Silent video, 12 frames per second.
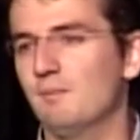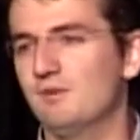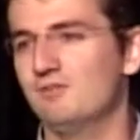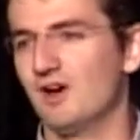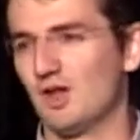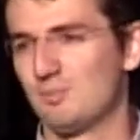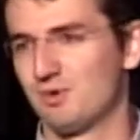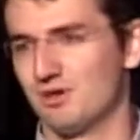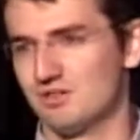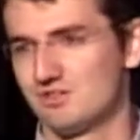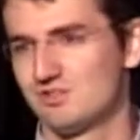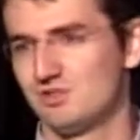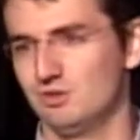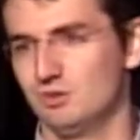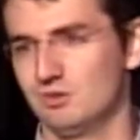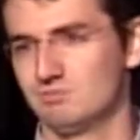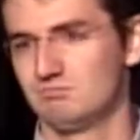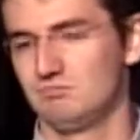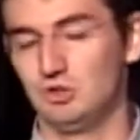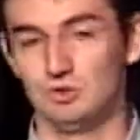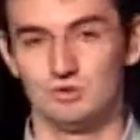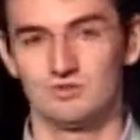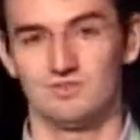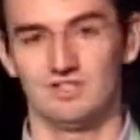developers to
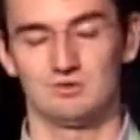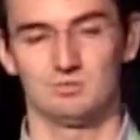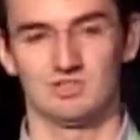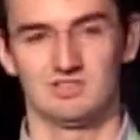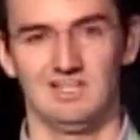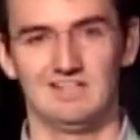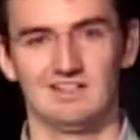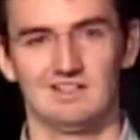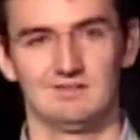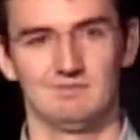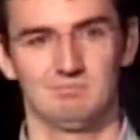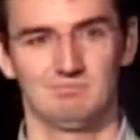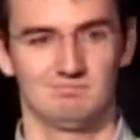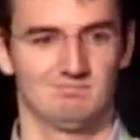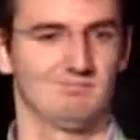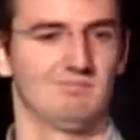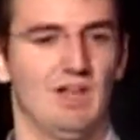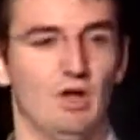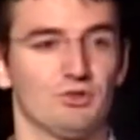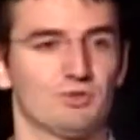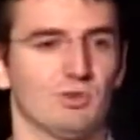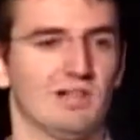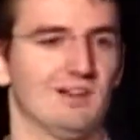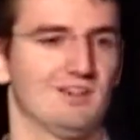use Facebook data
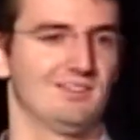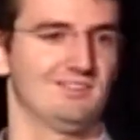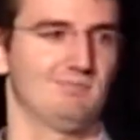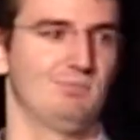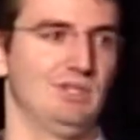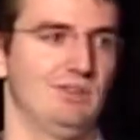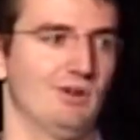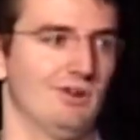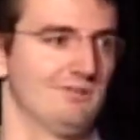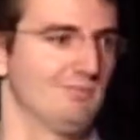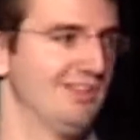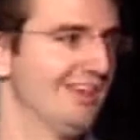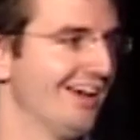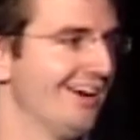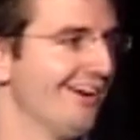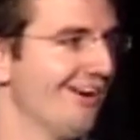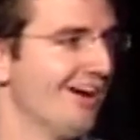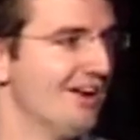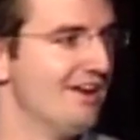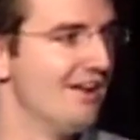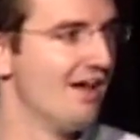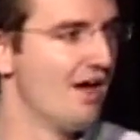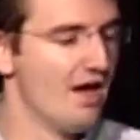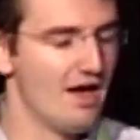elsewhere, be that on
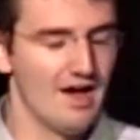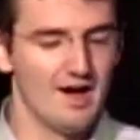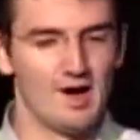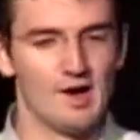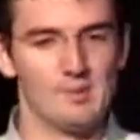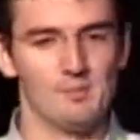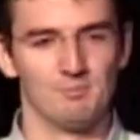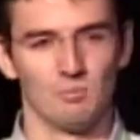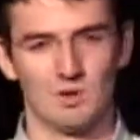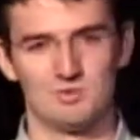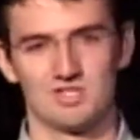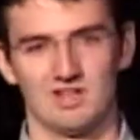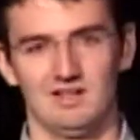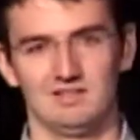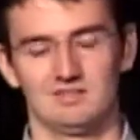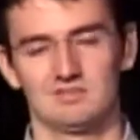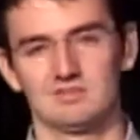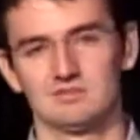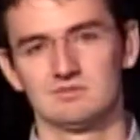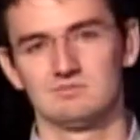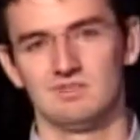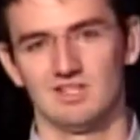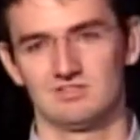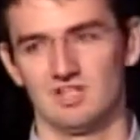websites,
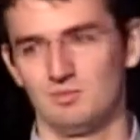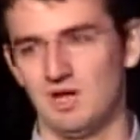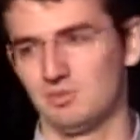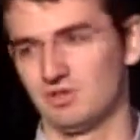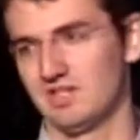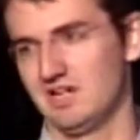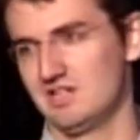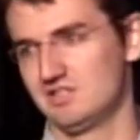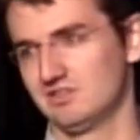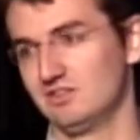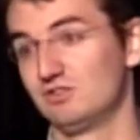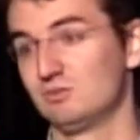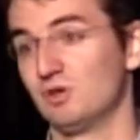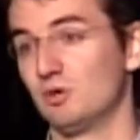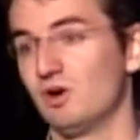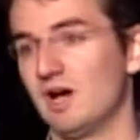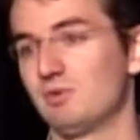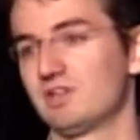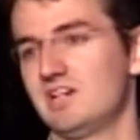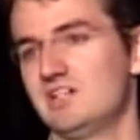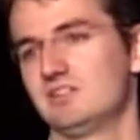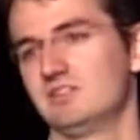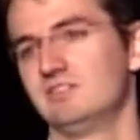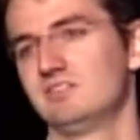desktop applications, mobile
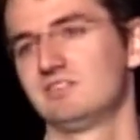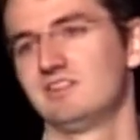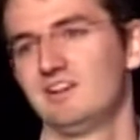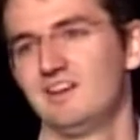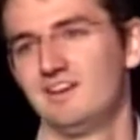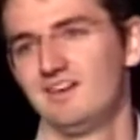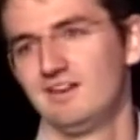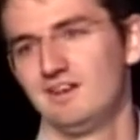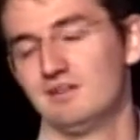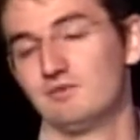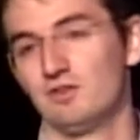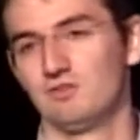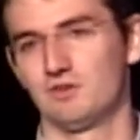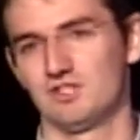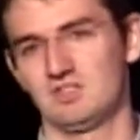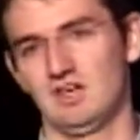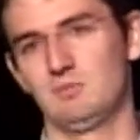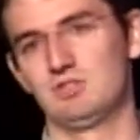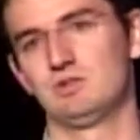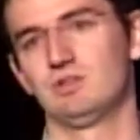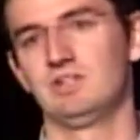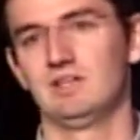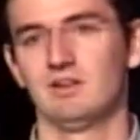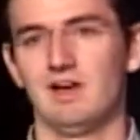applications. And for the first time is
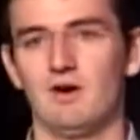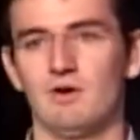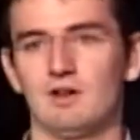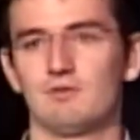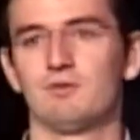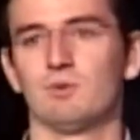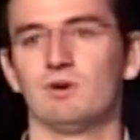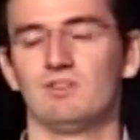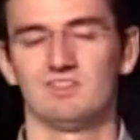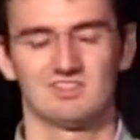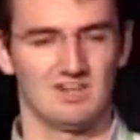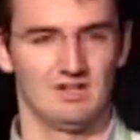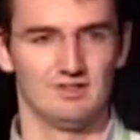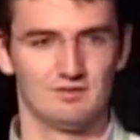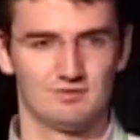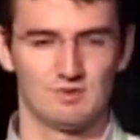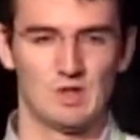really allowing for this kind of